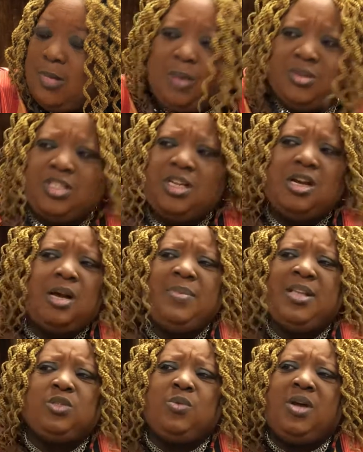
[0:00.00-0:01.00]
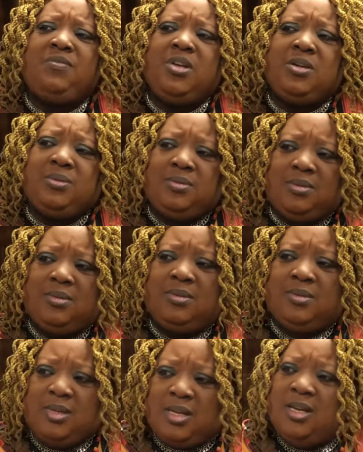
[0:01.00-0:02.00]
Why would she come at 12 noon?
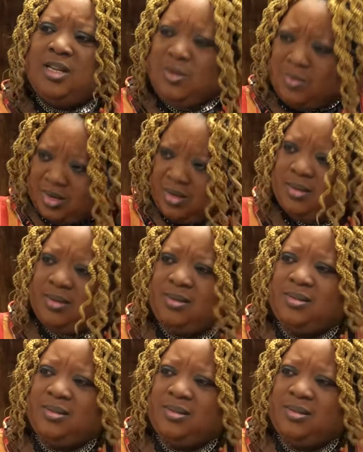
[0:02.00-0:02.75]
You want to?